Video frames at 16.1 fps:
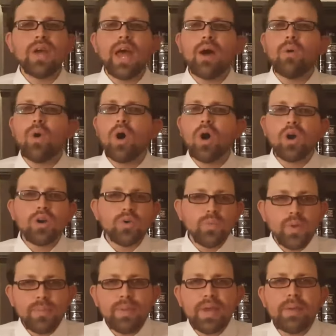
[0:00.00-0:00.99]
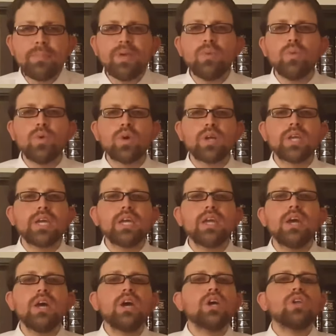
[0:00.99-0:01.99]
how hard we may be
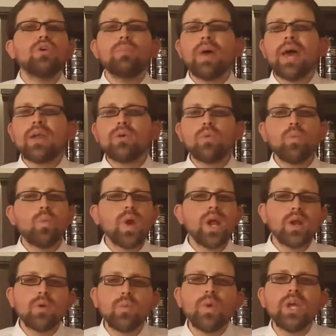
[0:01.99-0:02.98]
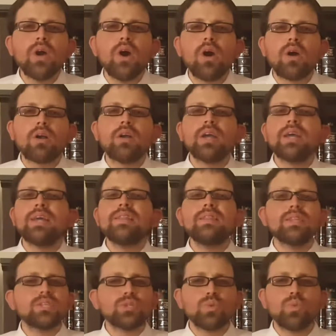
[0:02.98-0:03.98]
working, no matter where we are
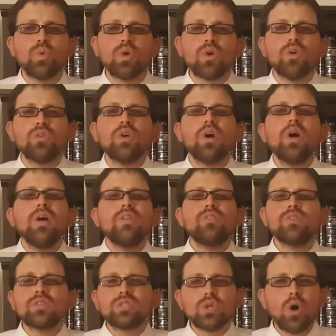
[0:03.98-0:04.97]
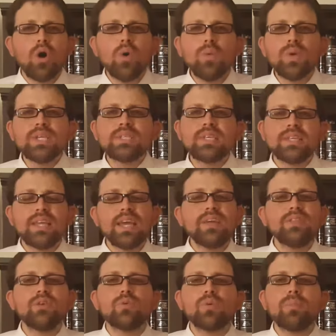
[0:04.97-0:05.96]
in this world, there's always a
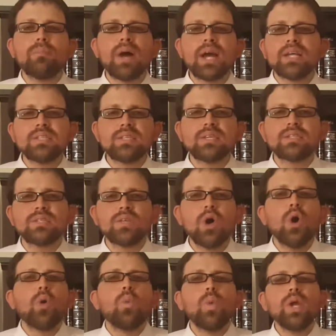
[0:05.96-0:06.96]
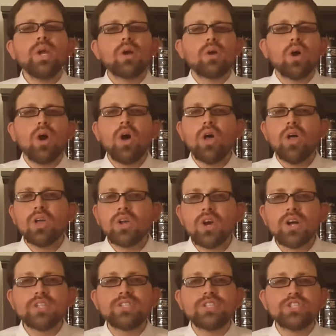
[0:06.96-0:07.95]
day that reminds us we are all
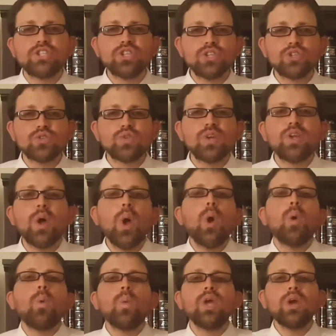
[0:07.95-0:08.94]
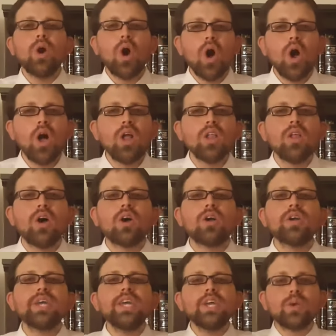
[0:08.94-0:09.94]
God's children, we all
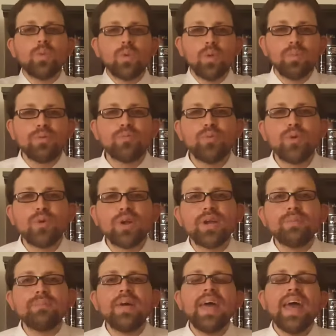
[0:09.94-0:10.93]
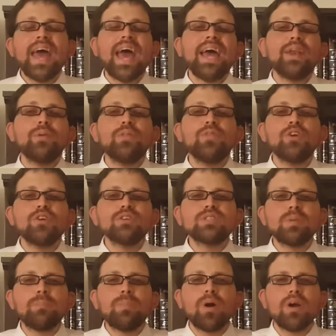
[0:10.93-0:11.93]
are equal before Him, and
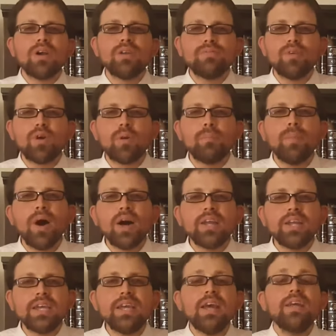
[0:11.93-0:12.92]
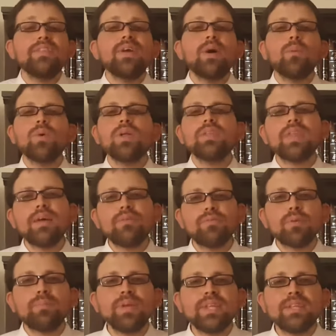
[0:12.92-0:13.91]
there's a part of our body that will
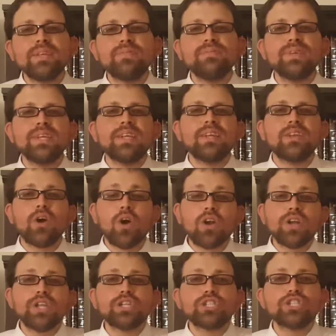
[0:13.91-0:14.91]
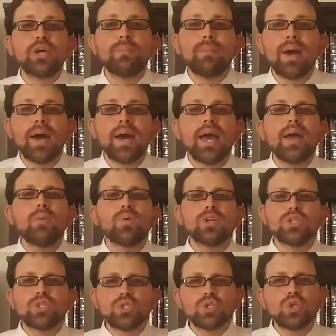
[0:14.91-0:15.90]
never be defeated, our neshama,
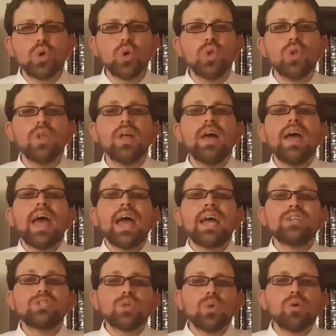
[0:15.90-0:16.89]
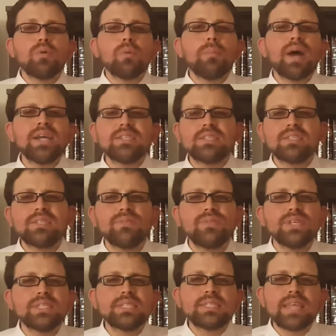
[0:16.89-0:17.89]
our soul. And so it reminds us of
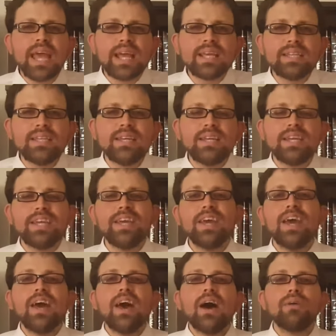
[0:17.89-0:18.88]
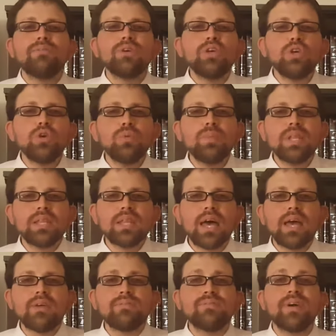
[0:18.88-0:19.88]
the sanctity of human
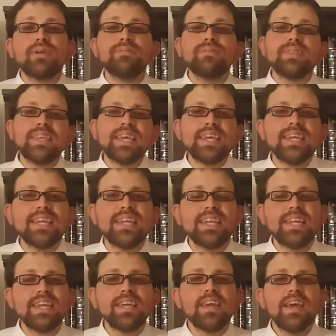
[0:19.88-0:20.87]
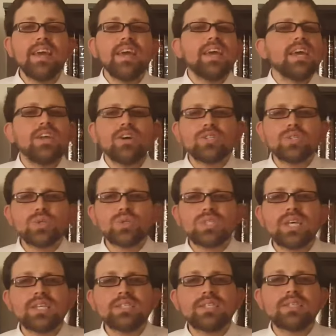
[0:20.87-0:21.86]
life, of dignity. It also
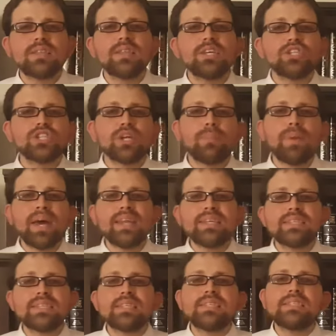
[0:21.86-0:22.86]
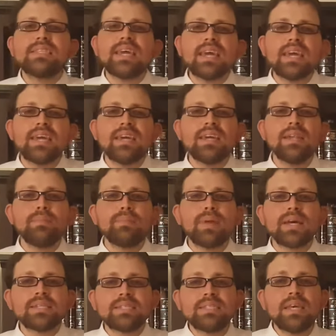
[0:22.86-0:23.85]
says that Shabbat is a zecher
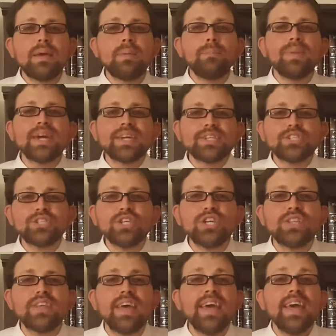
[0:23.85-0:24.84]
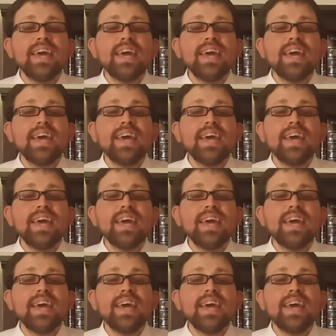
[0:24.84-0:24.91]
lemaaseh bereshit.